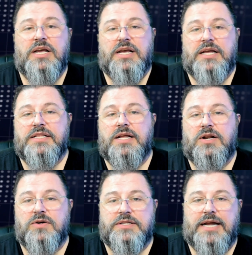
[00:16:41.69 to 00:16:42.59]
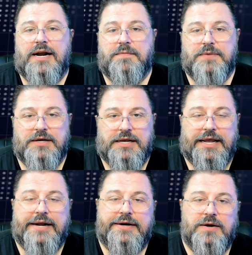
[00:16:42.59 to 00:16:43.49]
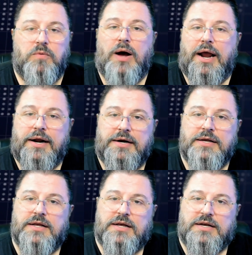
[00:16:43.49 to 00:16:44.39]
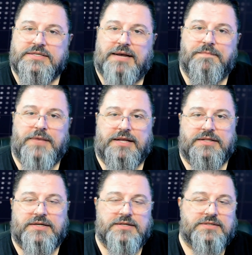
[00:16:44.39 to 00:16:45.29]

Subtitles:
in the long term can require some maintenance.